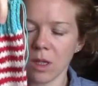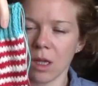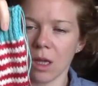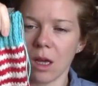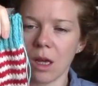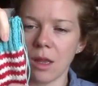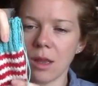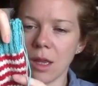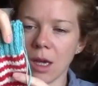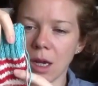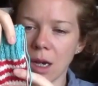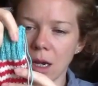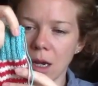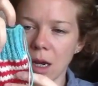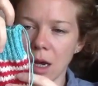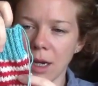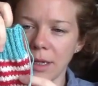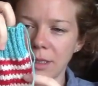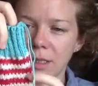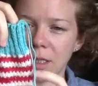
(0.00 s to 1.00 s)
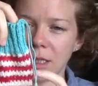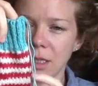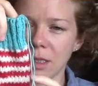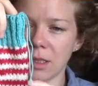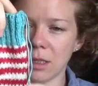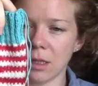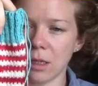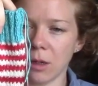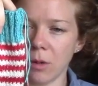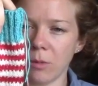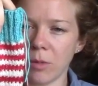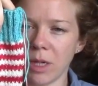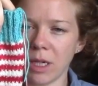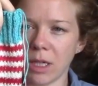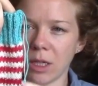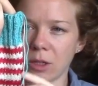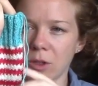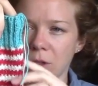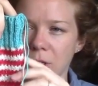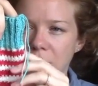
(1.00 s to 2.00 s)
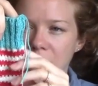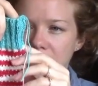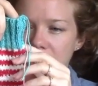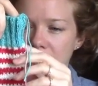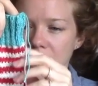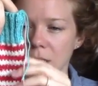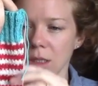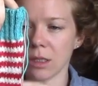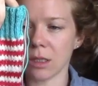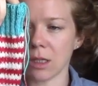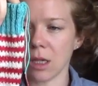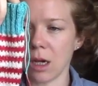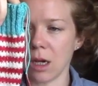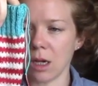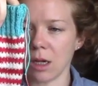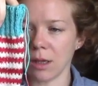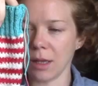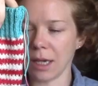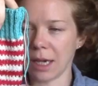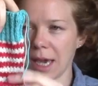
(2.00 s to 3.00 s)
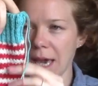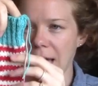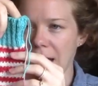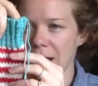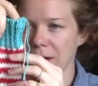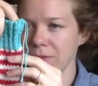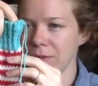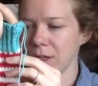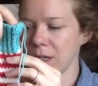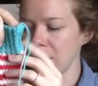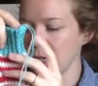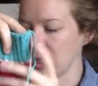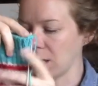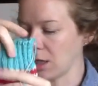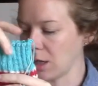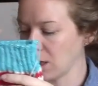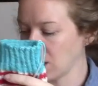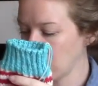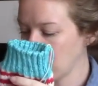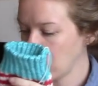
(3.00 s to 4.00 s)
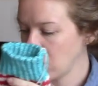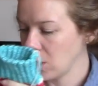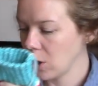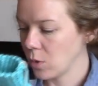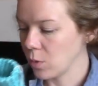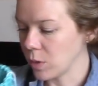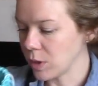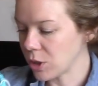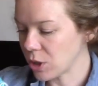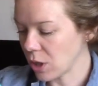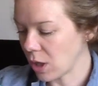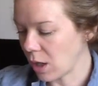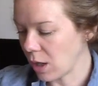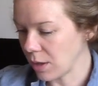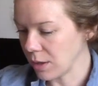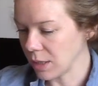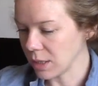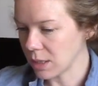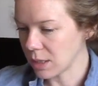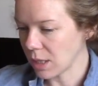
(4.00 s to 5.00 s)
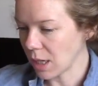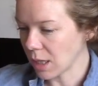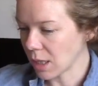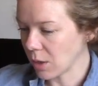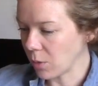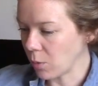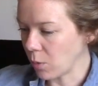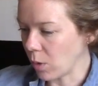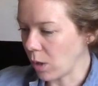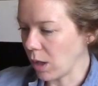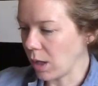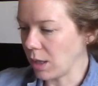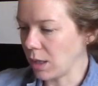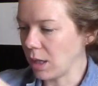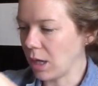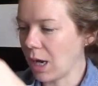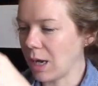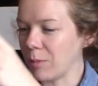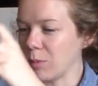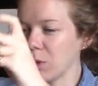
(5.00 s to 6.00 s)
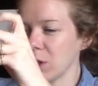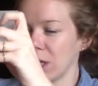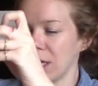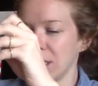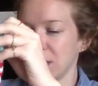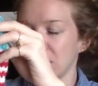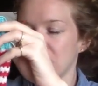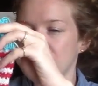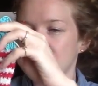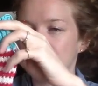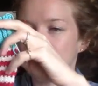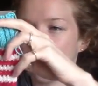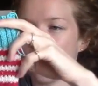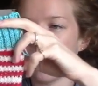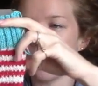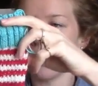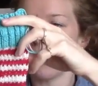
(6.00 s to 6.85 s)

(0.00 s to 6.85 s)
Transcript: And then I did some increases on the calf here, which on the second one I placed, on the